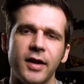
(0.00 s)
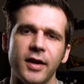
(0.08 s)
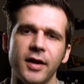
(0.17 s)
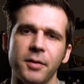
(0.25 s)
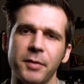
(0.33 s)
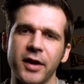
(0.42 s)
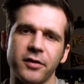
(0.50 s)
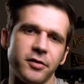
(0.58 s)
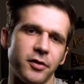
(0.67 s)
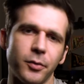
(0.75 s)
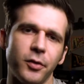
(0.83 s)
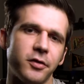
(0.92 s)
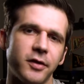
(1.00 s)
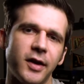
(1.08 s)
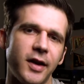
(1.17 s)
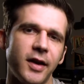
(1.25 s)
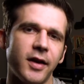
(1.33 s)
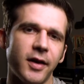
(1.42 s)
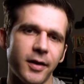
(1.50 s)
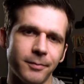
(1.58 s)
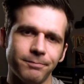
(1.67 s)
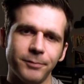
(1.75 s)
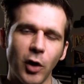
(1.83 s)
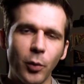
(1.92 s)
uh, making sure there wasn't any um,
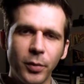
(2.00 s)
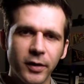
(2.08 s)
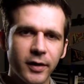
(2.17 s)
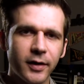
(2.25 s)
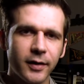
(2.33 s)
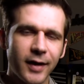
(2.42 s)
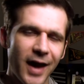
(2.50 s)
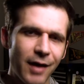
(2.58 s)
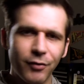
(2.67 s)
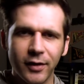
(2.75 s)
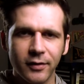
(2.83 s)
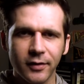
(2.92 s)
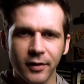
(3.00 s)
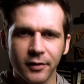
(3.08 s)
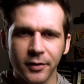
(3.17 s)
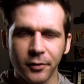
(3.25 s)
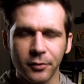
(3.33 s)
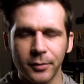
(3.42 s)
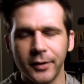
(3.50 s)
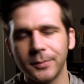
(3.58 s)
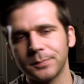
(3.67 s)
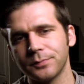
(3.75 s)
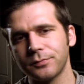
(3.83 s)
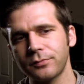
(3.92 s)
open cavities there, so to speak.
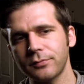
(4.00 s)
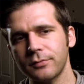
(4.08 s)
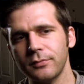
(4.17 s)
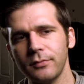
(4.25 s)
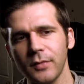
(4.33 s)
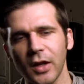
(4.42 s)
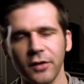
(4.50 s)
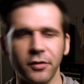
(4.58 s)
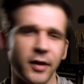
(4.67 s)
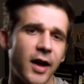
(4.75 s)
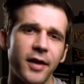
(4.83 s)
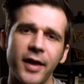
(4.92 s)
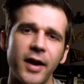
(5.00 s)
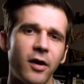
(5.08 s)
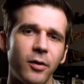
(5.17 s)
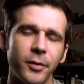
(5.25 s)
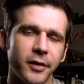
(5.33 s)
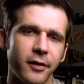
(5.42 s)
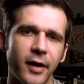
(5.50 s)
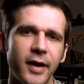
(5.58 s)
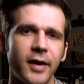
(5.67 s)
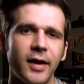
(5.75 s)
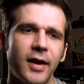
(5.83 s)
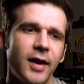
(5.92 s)
So yeah, that all worked
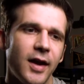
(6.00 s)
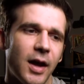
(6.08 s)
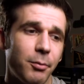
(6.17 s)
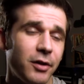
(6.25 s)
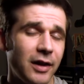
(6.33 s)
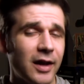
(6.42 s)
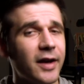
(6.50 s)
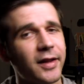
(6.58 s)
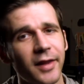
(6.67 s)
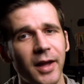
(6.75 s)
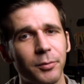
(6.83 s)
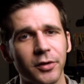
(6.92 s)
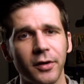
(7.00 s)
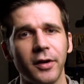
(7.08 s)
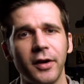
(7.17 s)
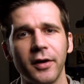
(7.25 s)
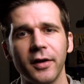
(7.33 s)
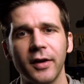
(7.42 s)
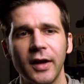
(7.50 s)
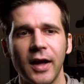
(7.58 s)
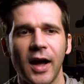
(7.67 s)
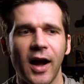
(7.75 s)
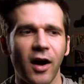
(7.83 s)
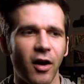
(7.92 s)
great. Put a lot of clamps on here.
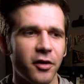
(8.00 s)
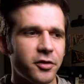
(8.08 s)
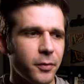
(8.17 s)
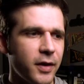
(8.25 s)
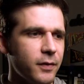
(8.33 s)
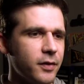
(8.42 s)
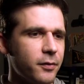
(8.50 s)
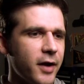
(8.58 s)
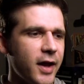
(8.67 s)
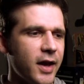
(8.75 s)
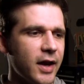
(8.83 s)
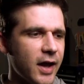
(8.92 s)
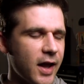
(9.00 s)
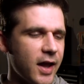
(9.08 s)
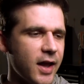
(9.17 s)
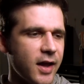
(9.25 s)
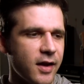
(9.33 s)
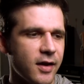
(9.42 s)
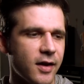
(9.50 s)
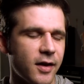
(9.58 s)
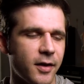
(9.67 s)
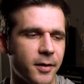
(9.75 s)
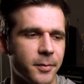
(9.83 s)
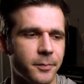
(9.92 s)
I also even ran a,
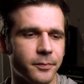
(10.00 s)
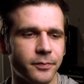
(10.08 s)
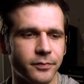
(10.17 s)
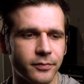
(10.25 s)
um,